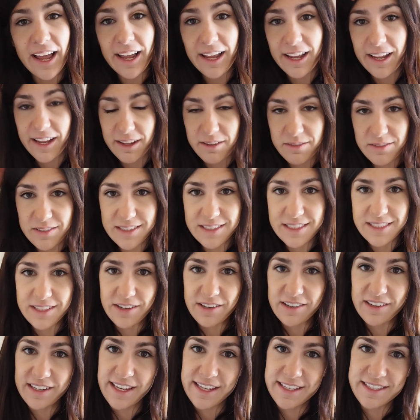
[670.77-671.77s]

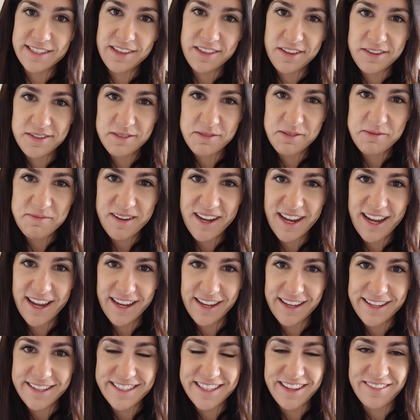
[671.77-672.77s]
So those are
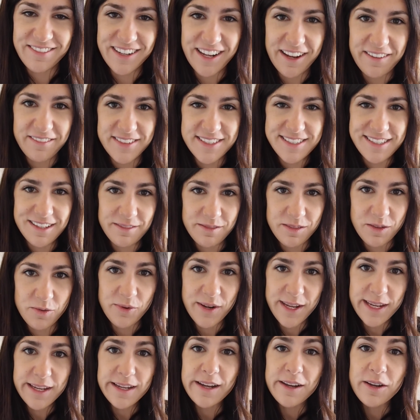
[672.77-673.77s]
my 7 outfits of the
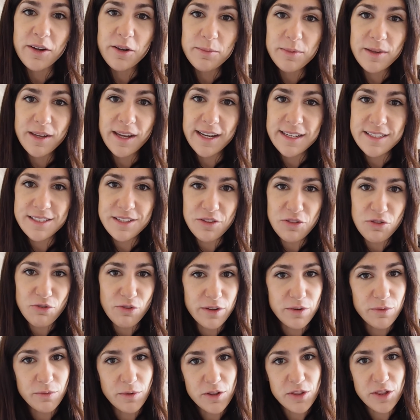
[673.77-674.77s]
week. I hope you guys
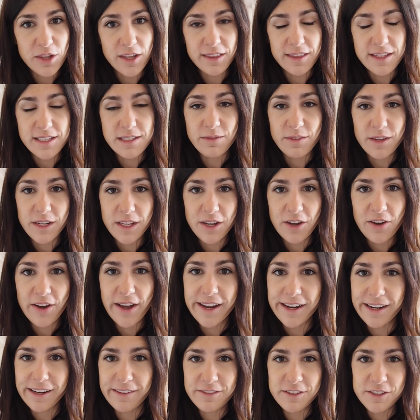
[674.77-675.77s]
enjoyed watching this video.
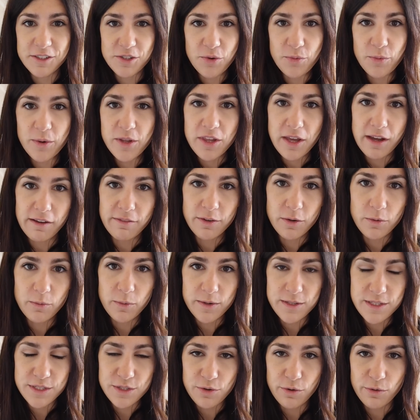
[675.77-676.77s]
I'd love to know which outfit
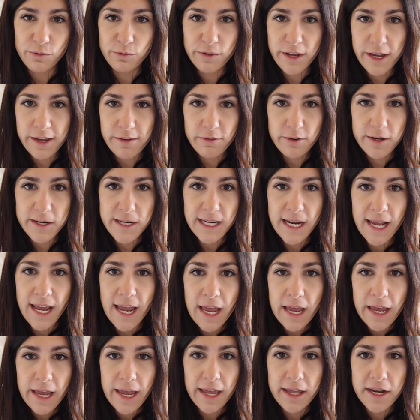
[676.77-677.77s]
was your favorite,
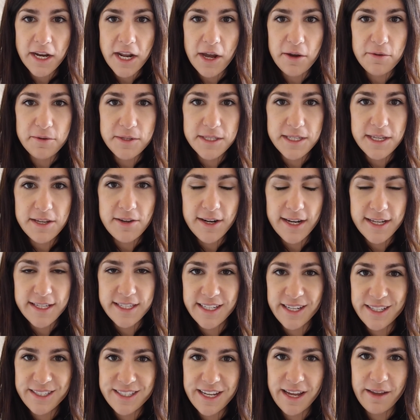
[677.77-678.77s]
and I will see you
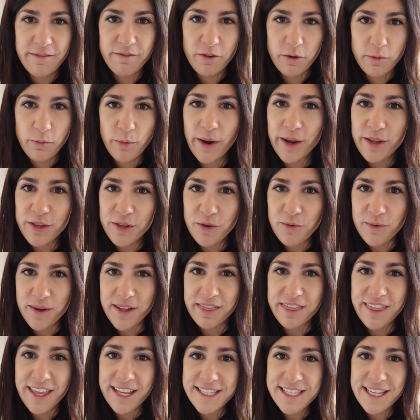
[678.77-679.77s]
guys next time for a brand new
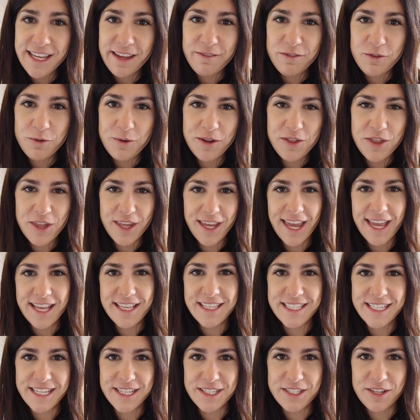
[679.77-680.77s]
one. Thanks again for watching,
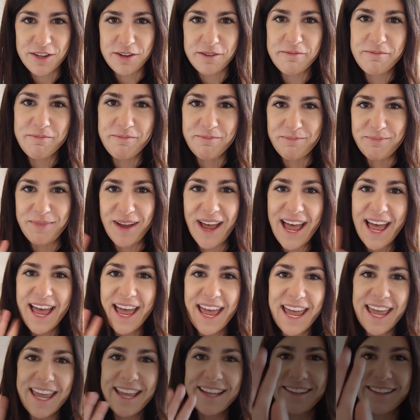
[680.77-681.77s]
and see you soon. Bye!